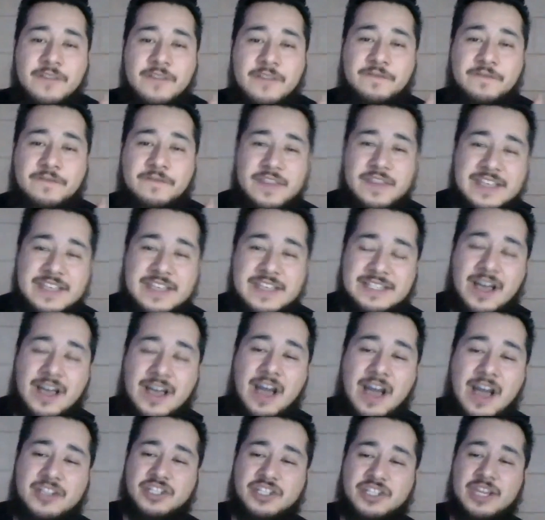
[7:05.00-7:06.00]
for this
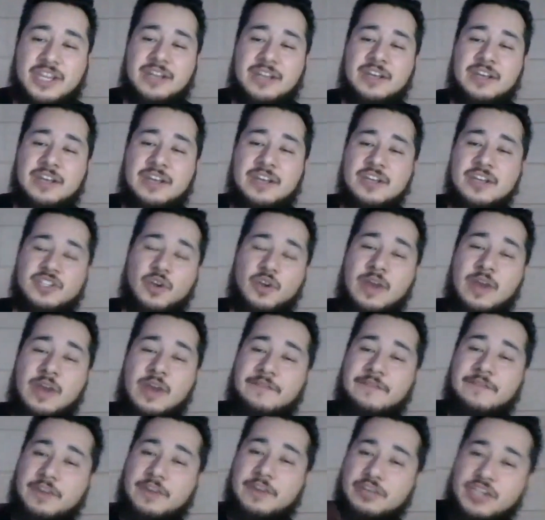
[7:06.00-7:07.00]
auction. So if
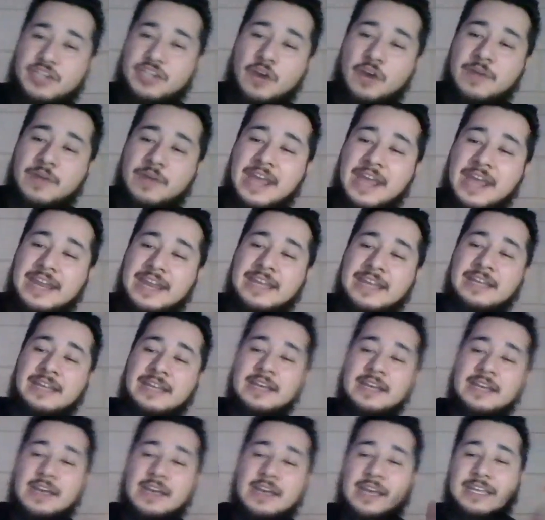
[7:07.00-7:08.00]
you're donating,
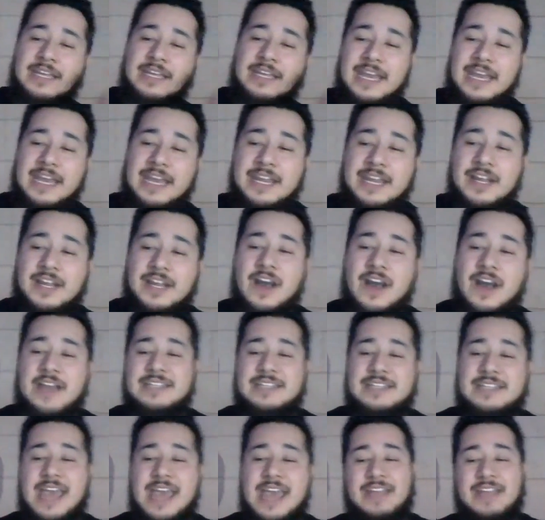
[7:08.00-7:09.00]
get in
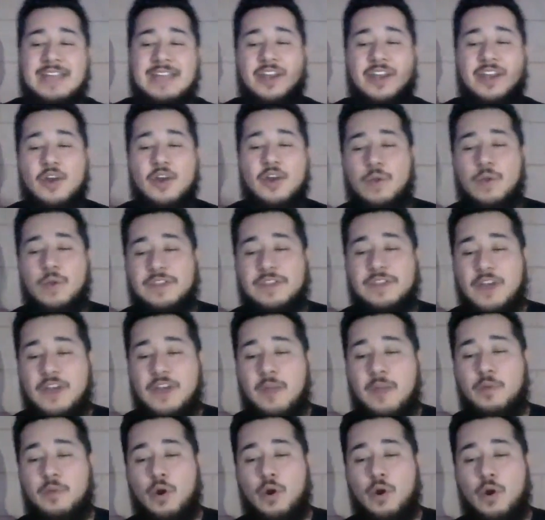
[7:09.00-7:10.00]
contact with
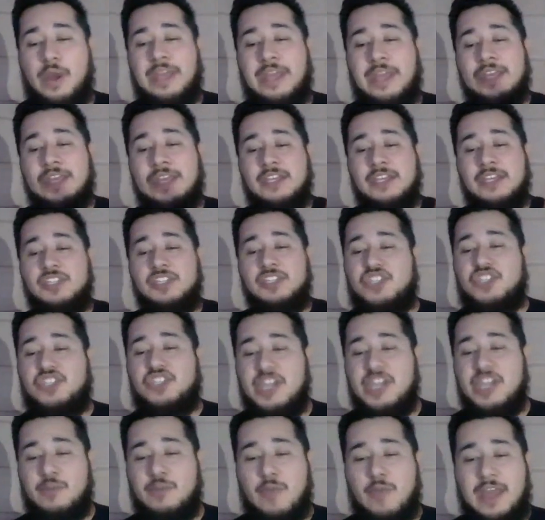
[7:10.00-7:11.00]
our boy
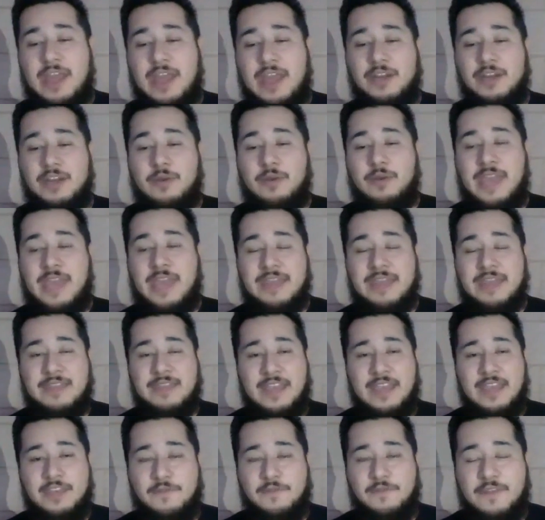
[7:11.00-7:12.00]
G-Rated. Okay,
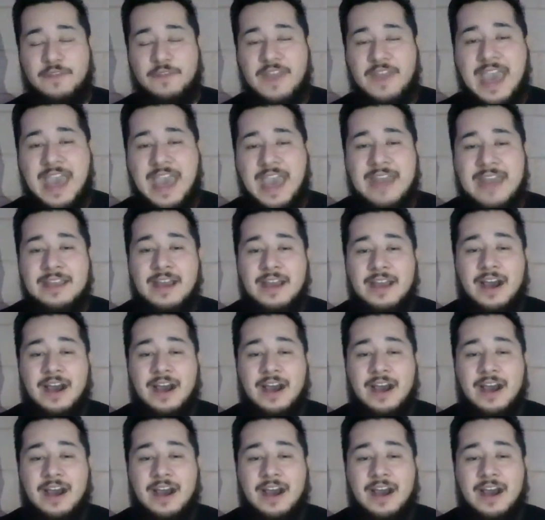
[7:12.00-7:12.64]
thank you for that.